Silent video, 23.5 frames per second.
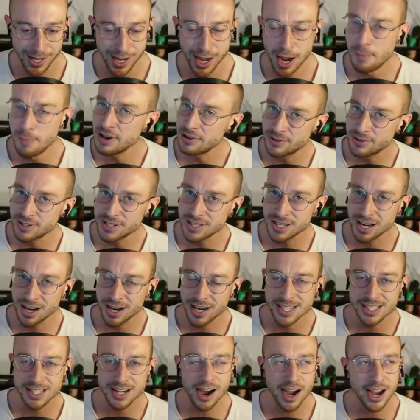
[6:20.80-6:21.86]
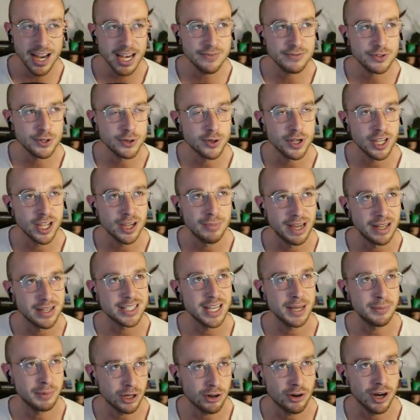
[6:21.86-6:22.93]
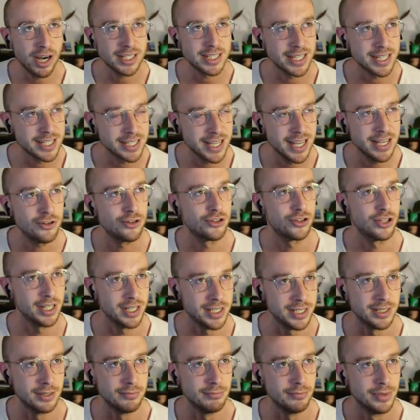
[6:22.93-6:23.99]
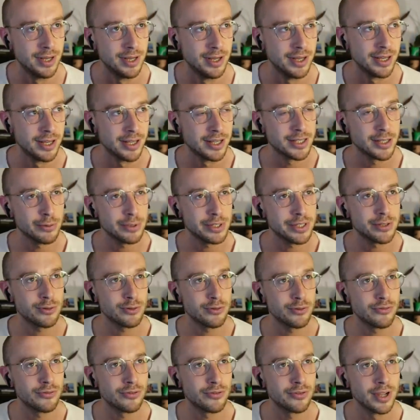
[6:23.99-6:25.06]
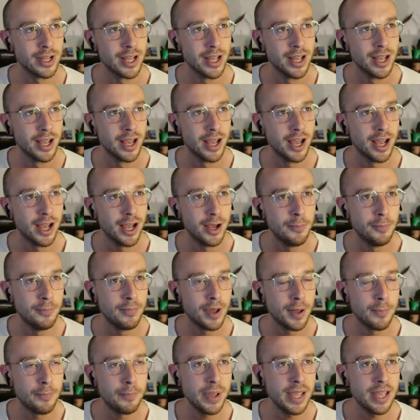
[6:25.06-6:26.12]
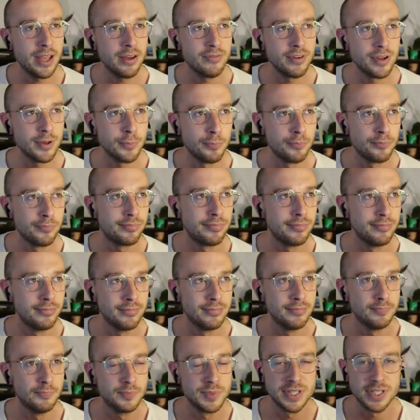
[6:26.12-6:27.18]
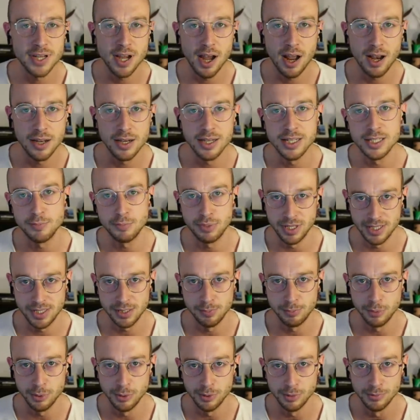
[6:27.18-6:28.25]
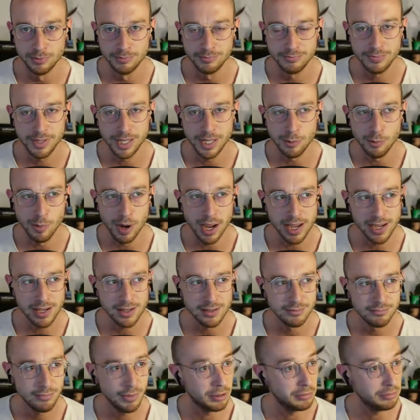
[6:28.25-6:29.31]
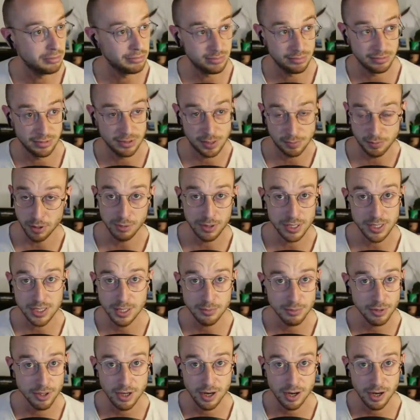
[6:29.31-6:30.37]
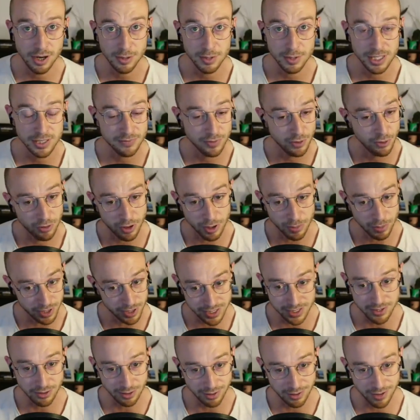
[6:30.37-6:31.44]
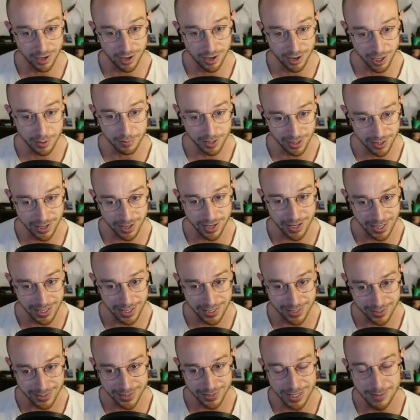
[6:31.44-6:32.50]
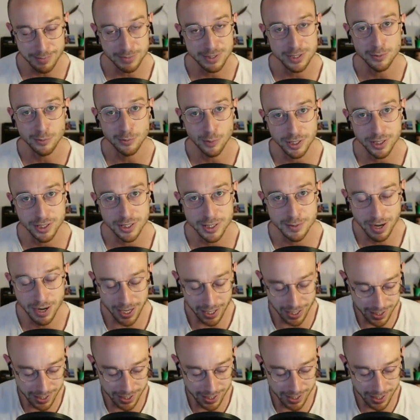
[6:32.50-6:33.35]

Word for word: I mean, for a start, he's kind of talking about democratic centralism. So it's sort of um, a bit of a Stalinist principle in a way. No, there's probably some good arguments for it, but it's not an argument that he seems to want to make.